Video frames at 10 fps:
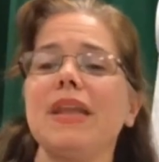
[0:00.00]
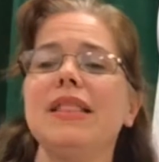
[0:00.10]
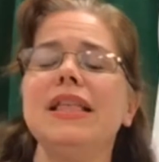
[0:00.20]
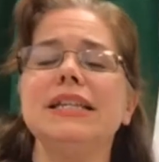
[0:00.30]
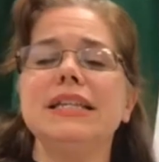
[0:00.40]

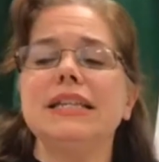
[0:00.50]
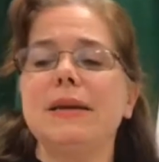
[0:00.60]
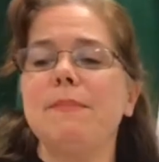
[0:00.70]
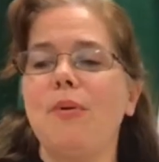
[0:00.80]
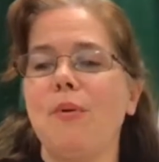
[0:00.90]
This is
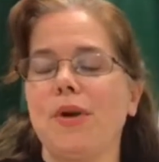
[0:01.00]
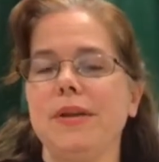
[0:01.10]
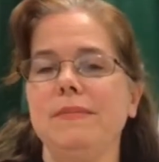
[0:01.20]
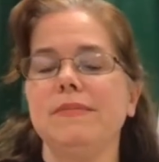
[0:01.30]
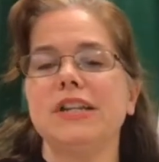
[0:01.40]

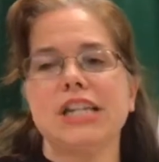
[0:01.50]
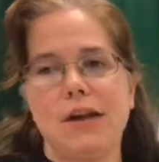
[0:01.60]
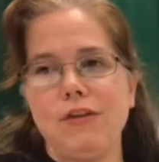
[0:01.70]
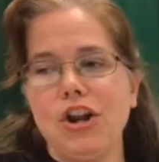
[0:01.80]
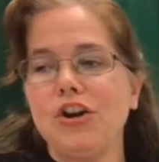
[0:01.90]
important.
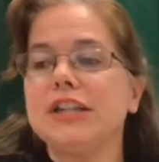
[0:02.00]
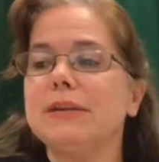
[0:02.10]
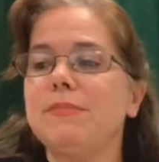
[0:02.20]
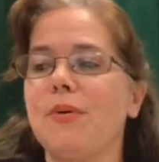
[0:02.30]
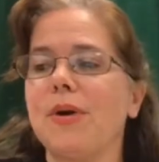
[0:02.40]
Discovery learning is
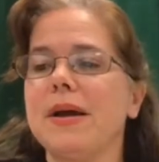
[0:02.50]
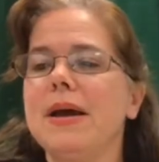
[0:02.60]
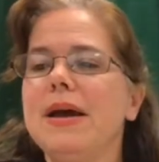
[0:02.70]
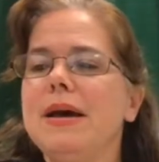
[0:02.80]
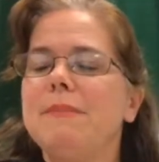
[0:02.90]
important
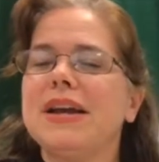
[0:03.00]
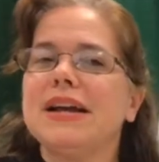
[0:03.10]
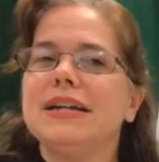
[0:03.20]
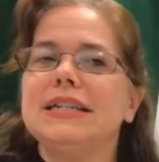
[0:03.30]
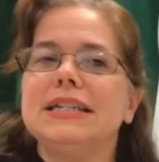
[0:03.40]

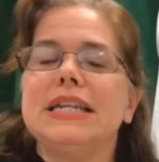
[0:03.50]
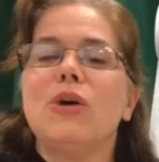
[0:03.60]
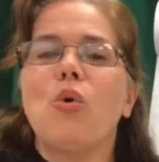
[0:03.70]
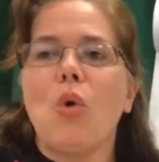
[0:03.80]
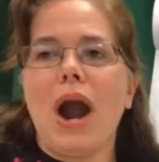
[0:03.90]
because it's an
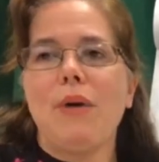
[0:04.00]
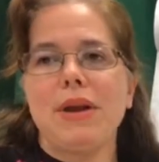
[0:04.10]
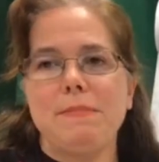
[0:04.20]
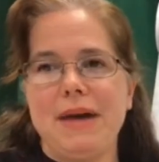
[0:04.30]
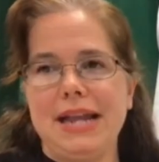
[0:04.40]

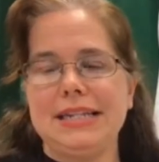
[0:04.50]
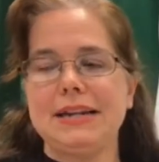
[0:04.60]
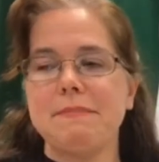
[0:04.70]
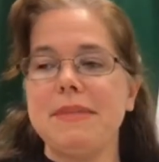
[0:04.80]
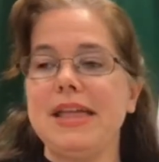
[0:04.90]

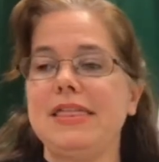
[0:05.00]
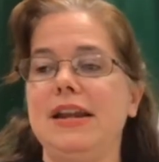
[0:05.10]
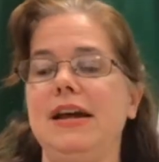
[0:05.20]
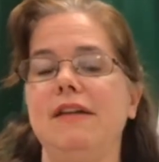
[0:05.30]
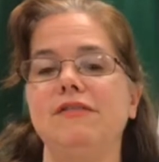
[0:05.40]
inquiry-based
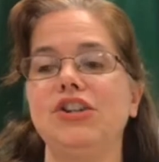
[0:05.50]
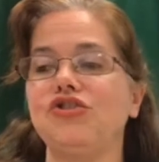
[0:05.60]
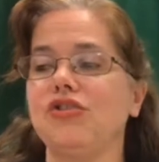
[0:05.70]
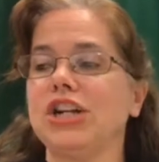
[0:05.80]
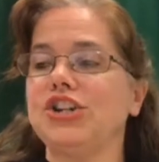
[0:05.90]
method of
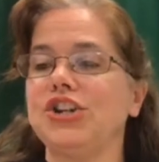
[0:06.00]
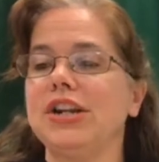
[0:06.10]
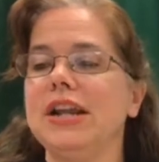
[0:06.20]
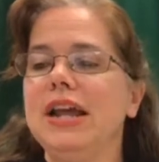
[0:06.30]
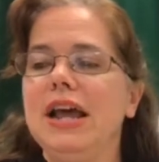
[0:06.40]
instruction.
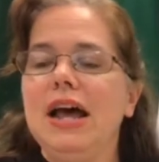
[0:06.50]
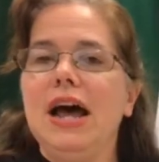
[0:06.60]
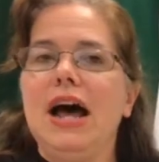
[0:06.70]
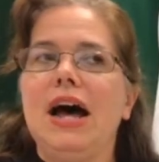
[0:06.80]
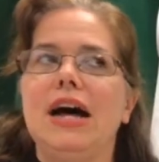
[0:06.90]

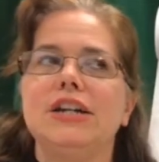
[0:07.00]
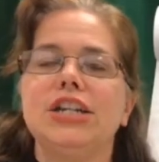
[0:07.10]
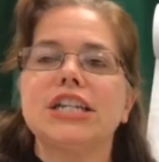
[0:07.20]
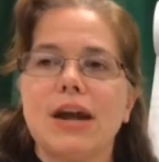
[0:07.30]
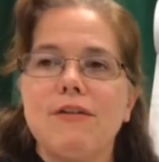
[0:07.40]

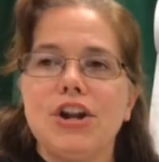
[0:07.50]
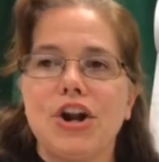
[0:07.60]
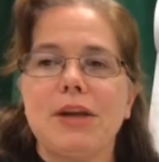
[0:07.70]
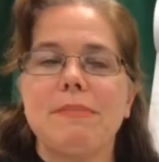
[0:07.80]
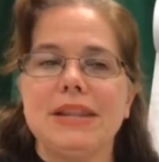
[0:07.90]
Discovery
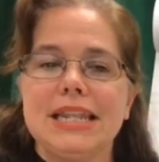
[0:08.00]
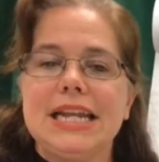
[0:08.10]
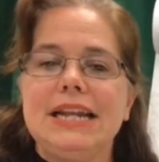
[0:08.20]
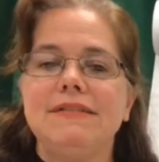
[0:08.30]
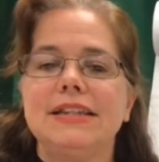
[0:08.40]
learning
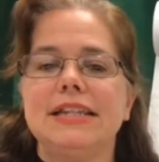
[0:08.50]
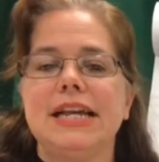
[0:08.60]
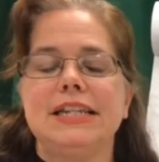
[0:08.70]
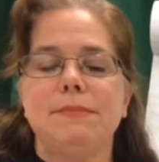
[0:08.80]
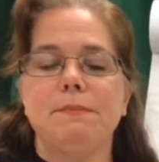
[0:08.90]
believes
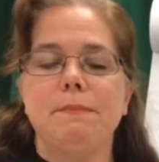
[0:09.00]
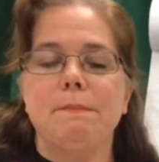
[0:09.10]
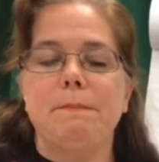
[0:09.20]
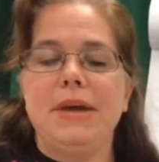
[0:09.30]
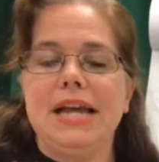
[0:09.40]
that's
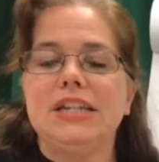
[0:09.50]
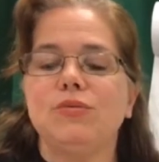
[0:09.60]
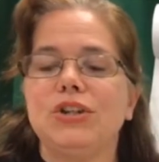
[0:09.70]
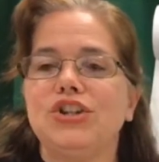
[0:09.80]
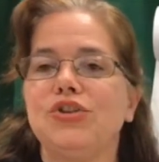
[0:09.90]
best
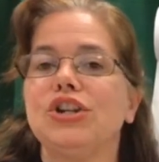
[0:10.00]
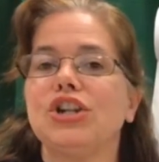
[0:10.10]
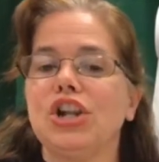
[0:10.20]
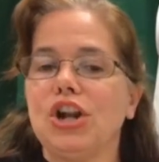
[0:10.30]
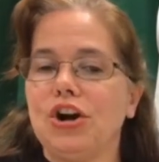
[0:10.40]
when
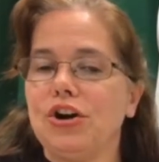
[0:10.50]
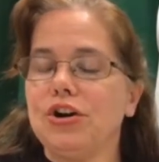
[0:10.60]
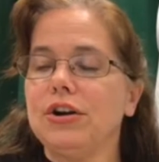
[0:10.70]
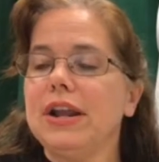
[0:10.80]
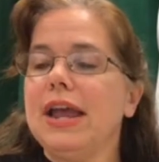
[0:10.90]
students
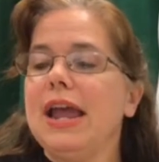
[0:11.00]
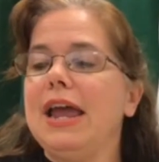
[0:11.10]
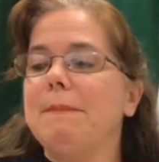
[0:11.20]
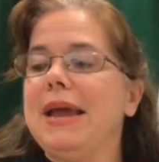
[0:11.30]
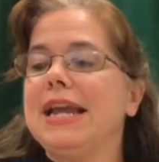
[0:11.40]
learn
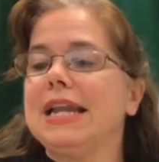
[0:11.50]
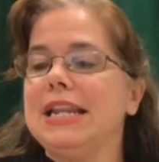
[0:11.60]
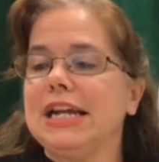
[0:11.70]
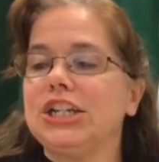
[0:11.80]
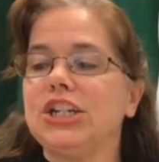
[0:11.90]
and make
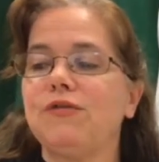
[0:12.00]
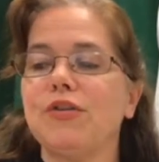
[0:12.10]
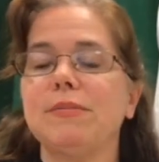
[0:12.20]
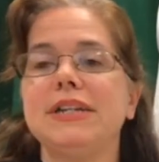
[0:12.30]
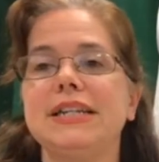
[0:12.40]
connections for
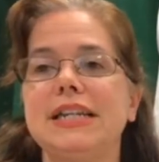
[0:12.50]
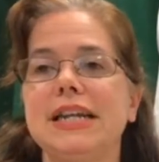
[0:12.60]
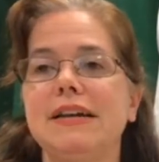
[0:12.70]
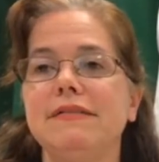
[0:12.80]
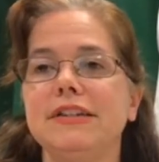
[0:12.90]

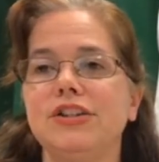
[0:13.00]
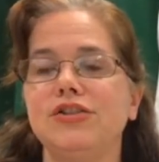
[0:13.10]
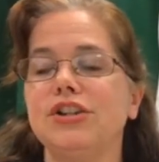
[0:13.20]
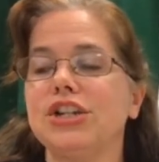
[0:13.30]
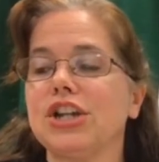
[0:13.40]
themselves to
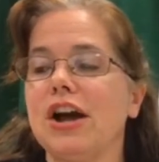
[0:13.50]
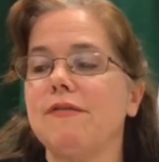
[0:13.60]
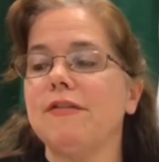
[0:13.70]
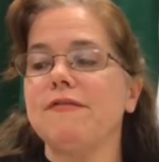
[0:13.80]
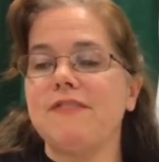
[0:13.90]

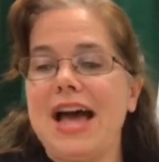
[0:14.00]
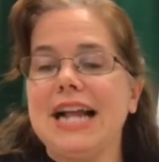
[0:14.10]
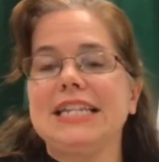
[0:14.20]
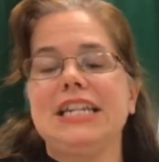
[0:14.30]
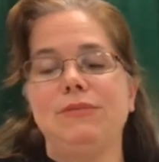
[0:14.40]
discover
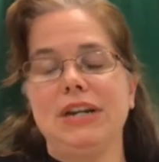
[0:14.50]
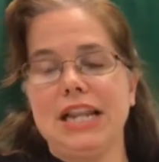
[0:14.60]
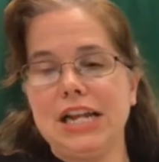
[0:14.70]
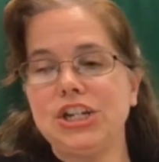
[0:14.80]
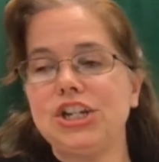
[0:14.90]
facts and
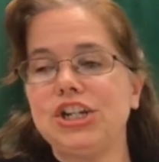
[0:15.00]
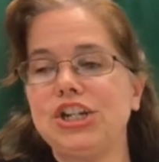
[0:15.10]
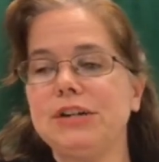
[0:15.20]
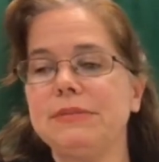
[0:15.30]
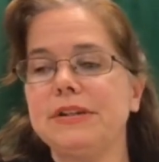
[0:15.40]

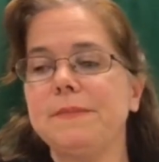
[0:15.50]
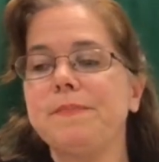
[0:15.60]
relationships.